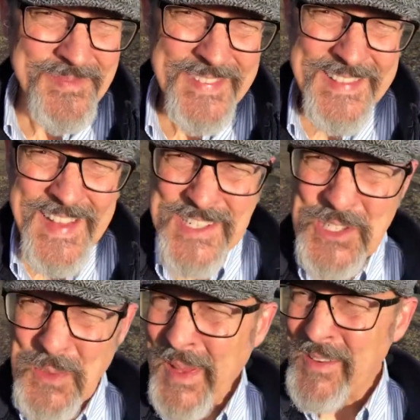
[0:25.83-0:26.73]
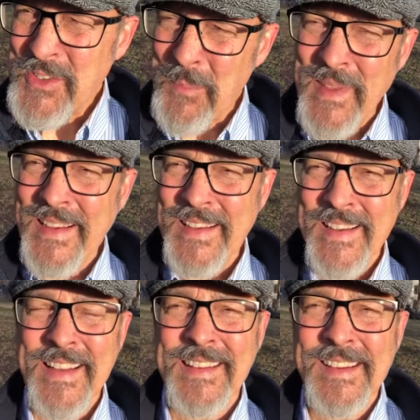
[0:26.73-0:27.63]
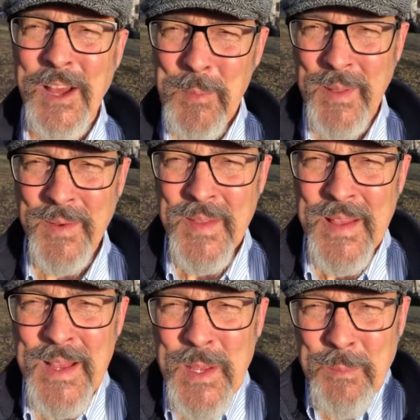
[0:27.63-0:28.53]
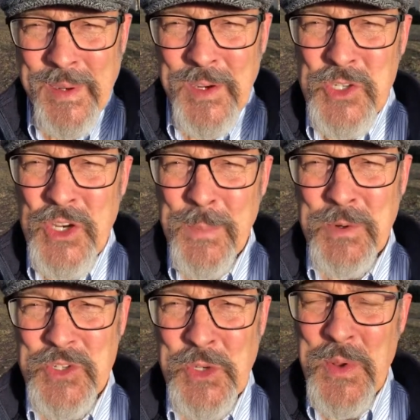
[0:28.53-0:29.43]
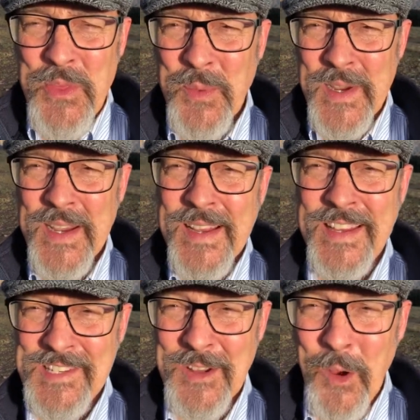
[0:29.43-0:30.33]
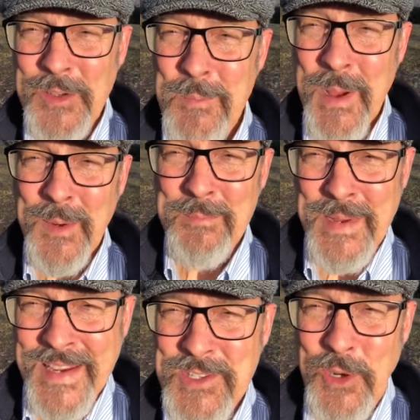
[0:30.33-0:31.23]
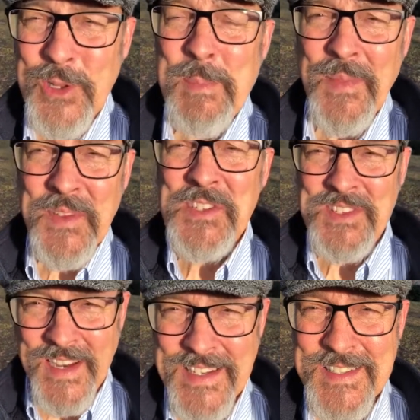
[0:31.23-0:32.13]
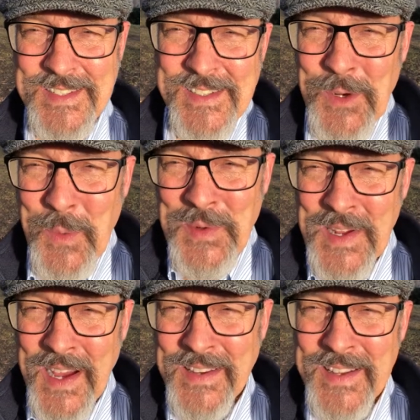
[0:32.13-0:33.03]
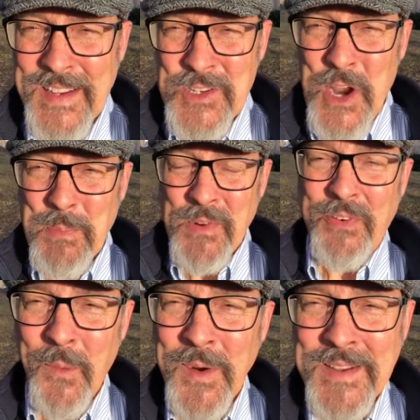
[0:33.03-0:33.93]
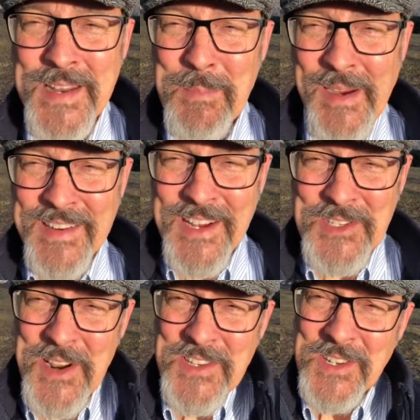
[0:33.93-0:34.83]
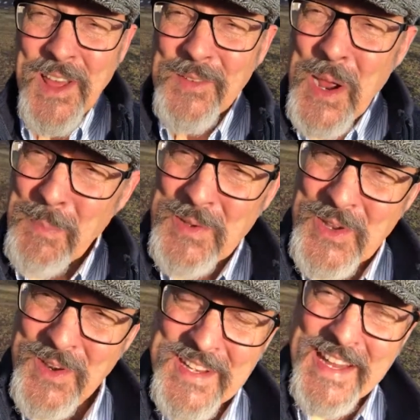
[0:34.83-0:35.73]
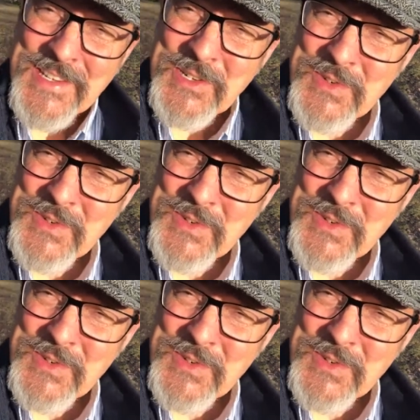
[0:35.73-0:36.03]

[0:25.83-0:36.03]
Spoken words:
the classes really have something in common, because chapters 2 and 3, is it all about me? Is it all about the state or not? Chapter 4, Nebuchadnezzar has another opportunity. He has a